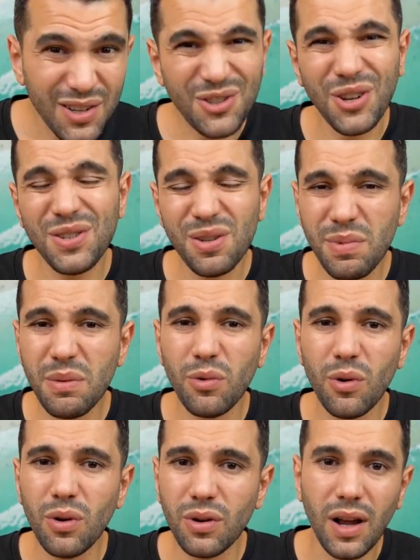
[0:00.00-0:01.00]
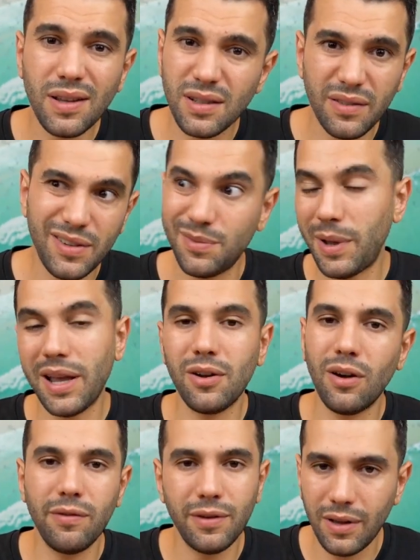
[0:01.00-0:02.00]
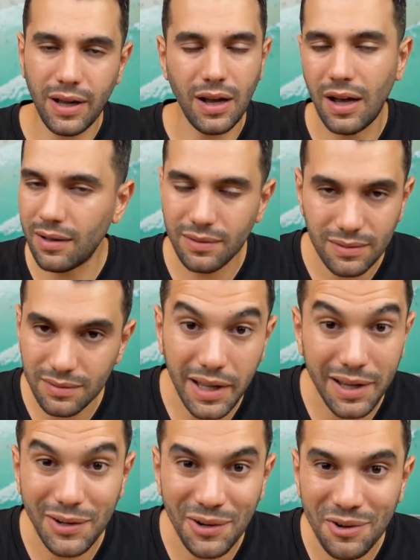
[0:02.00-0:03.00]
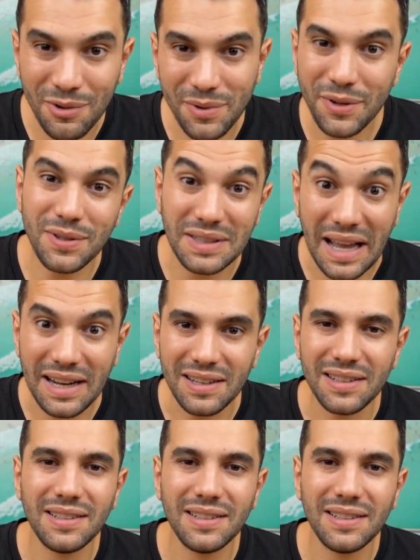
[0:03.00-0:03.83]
It shows you a bit more organized than if you just make an offer and you're like, I'll let you know who I'm going to use later.